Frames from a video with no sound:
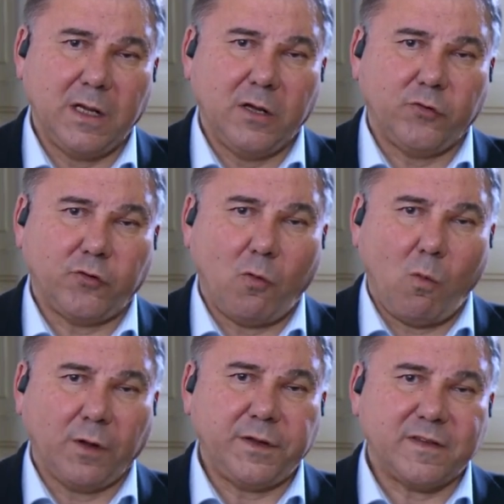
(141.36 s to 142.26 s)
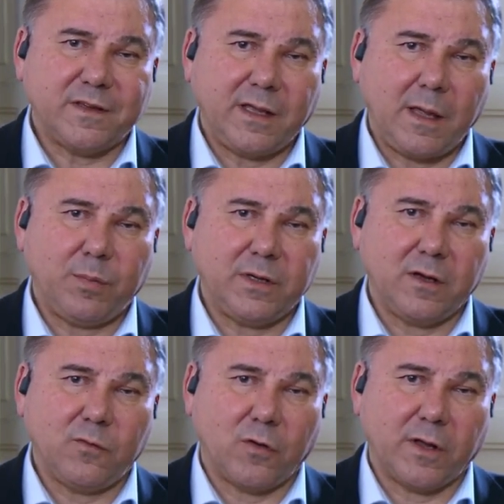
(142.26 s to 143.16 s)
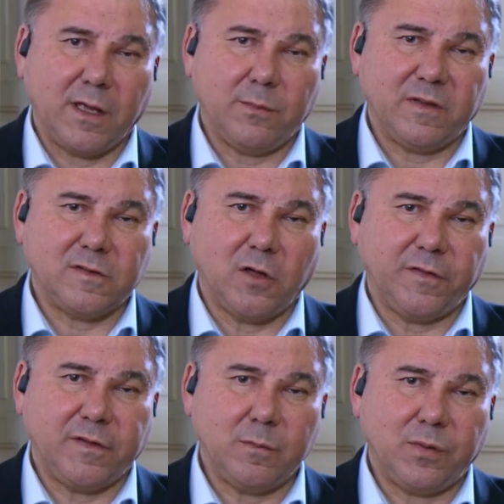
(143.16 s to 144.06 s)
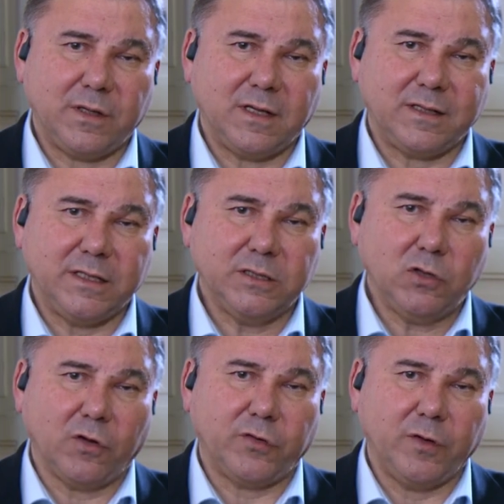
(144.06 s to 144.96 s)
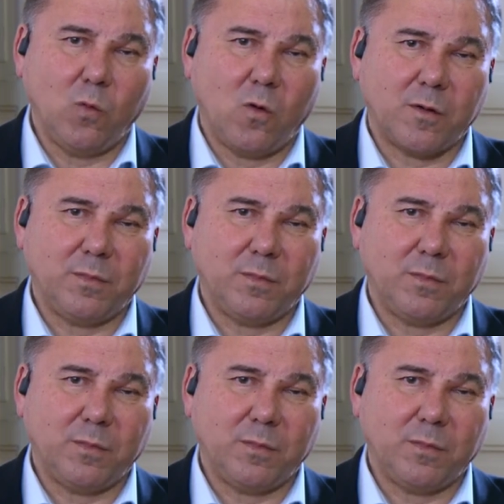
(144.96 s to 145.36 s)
So what is happening for him is not simply that he lost the war,